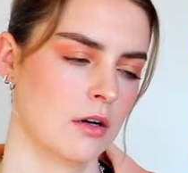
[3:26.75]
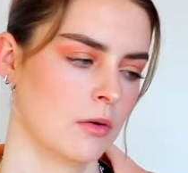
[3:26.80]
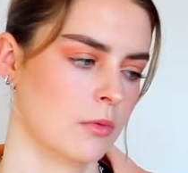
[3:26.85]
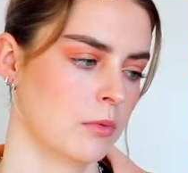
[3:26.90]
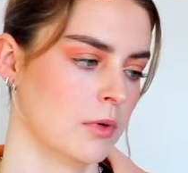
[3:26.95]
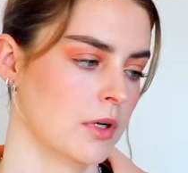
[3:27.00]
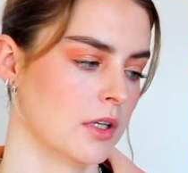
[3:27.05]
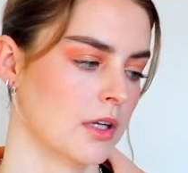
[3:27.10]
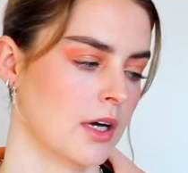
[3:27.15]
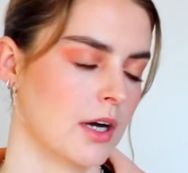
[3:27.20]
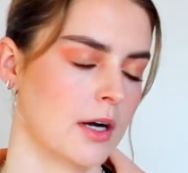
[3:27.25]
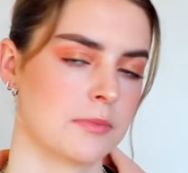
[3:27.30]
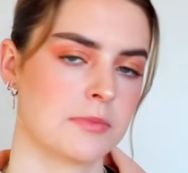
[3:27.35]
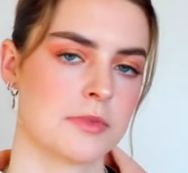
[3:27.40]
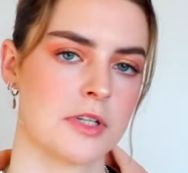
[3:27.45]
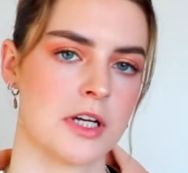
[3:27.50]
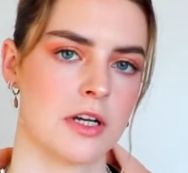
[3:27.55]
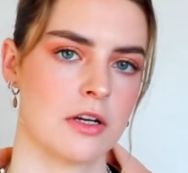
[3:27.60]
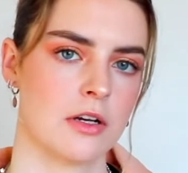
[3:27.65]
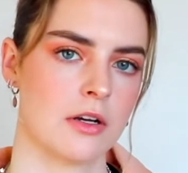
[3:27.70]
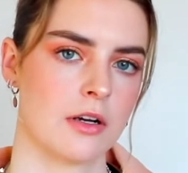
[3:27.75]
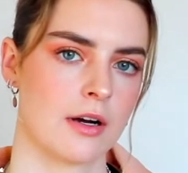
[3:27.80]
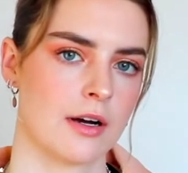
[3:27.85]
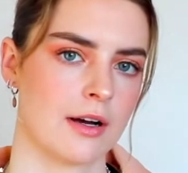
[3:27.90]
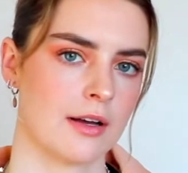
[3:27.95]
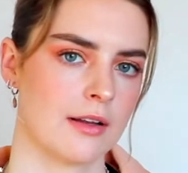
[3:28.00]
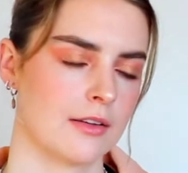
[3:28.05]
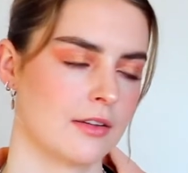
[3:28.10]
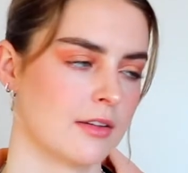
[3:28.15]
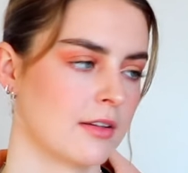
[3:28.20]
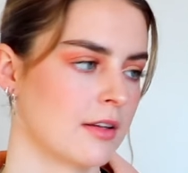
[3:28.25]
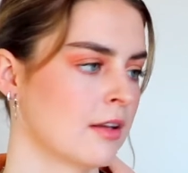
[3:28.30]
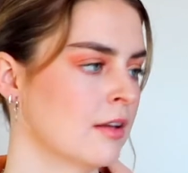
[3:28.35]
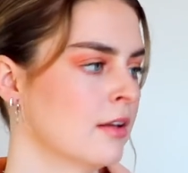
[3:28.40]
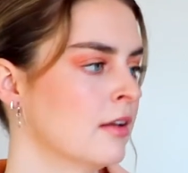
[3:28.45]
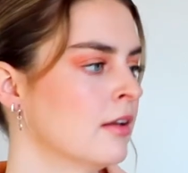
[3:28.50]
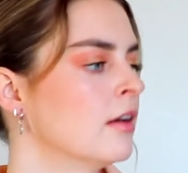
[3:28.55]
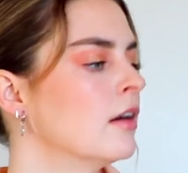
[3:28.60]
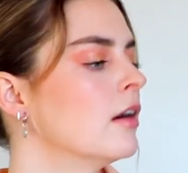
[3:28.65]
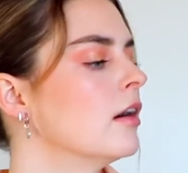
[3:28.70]
We'll update you guys
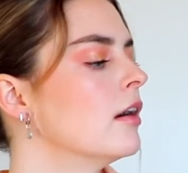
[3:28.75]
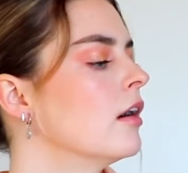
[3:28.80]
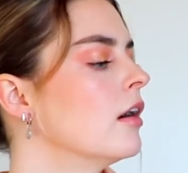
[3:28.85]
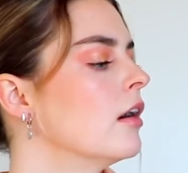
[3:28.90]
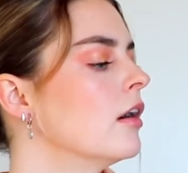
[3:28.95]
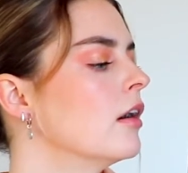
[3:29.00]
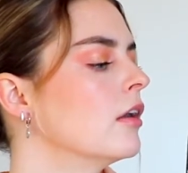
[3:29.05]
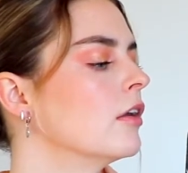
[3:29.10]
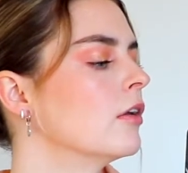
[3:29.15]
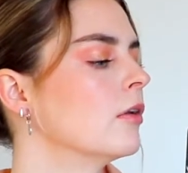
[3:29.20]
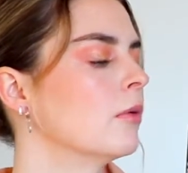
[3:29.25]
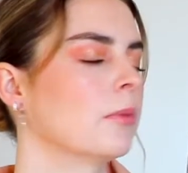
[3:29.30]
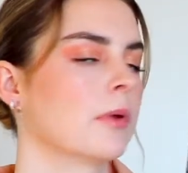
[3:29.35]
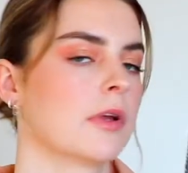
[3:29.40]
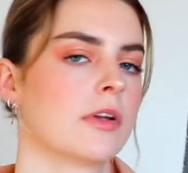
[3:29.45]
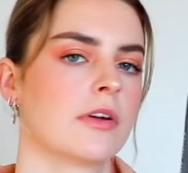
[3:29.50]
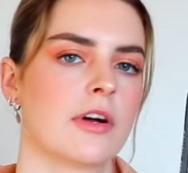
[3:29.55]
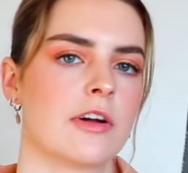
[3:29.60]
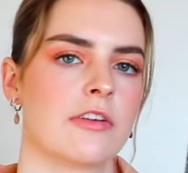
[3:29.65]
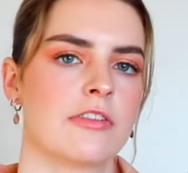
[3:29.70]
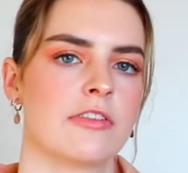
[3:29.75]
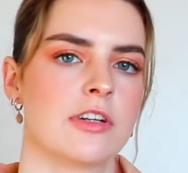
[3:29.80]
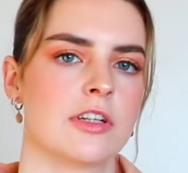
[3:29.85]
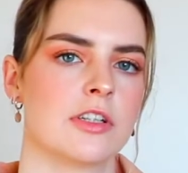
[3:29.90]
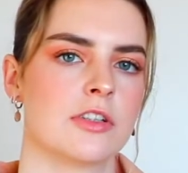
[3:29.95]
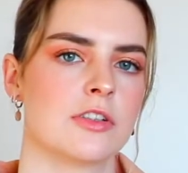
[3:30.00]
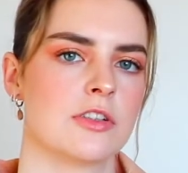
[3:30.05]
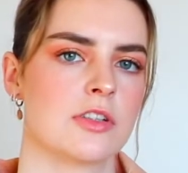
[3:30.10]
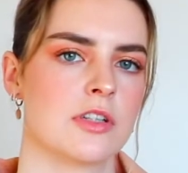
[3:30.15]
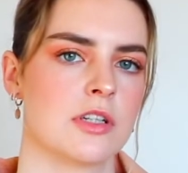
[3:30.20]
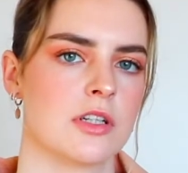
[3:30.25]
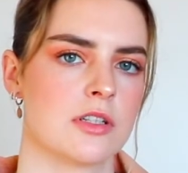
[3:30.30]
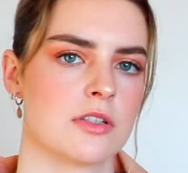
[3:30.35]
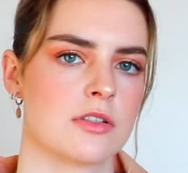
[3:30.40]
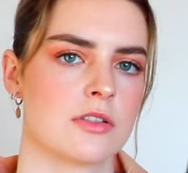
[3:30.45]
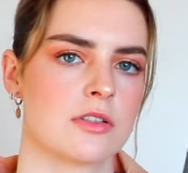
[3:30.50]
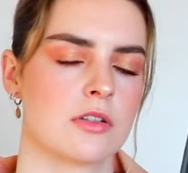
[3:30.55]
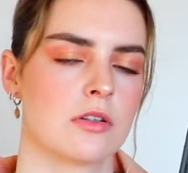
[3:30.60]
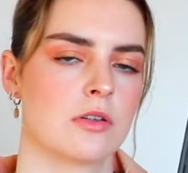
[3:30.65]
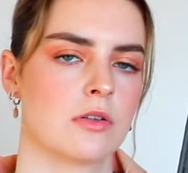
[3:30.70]
on whether I finish
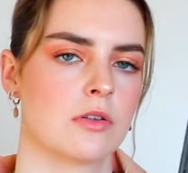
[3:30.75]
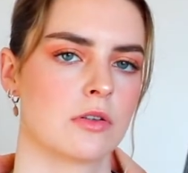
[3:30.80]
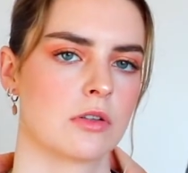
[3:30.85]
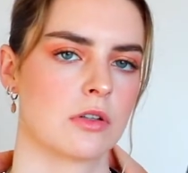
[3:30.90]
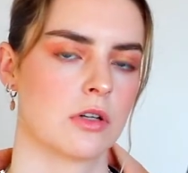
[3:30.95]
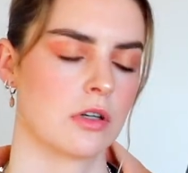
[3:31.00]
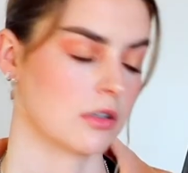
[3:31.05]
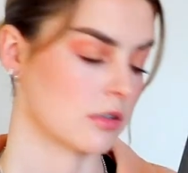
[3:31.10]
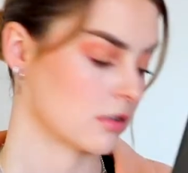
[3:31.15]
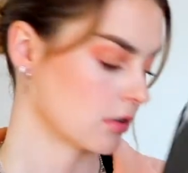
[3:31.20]
this or not.